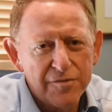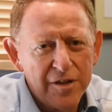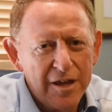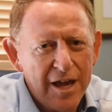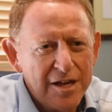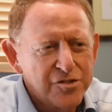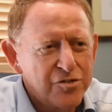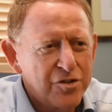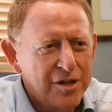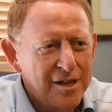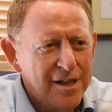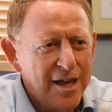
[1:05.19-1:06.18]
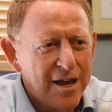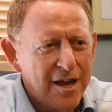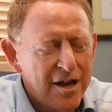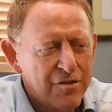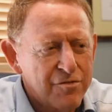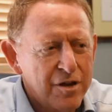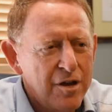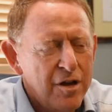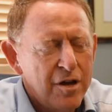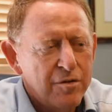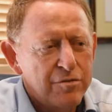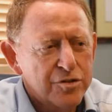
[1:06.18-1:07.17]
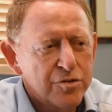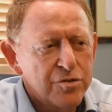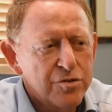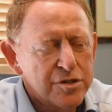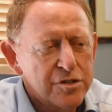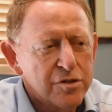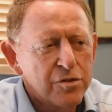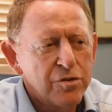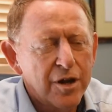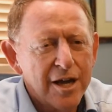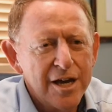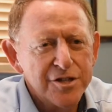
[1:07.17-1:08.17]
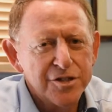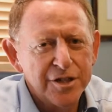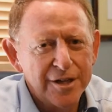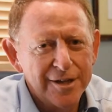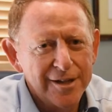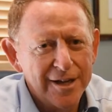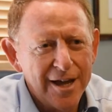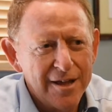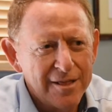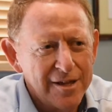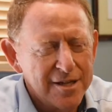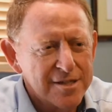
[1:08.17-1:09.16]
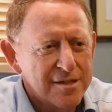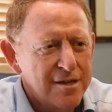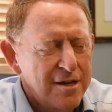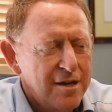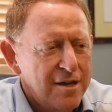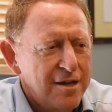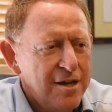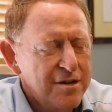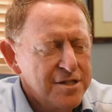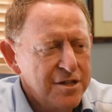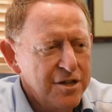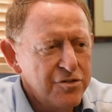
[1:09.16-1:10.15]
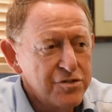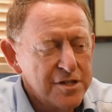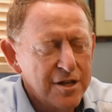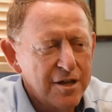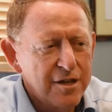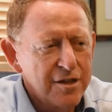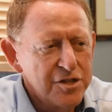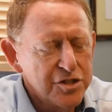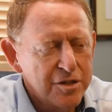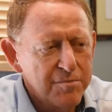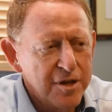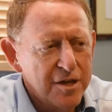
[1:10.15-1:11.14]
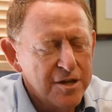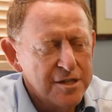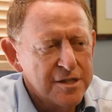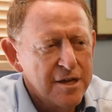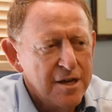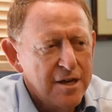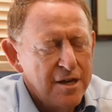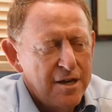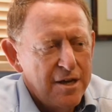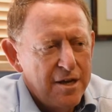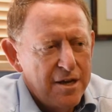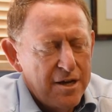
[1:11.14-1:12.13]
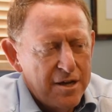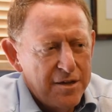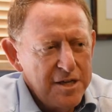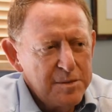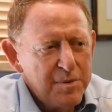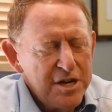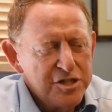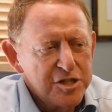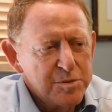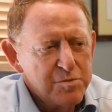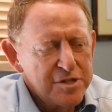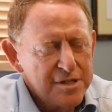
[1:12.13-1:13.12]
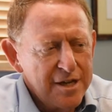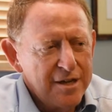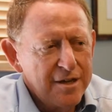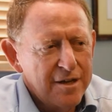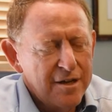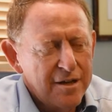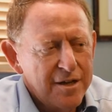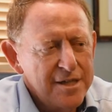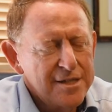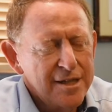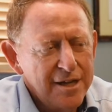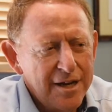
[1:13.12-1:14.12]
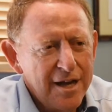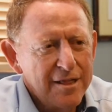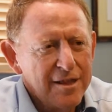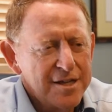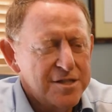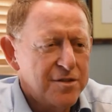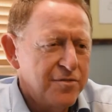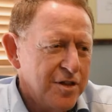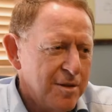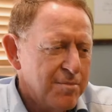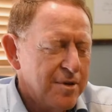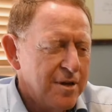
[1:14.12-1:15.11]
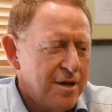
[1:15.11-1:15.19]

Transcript: of the external iliac artery, which causes claudication in elite athletes. Now it's an interesting condition because these elite athletes develop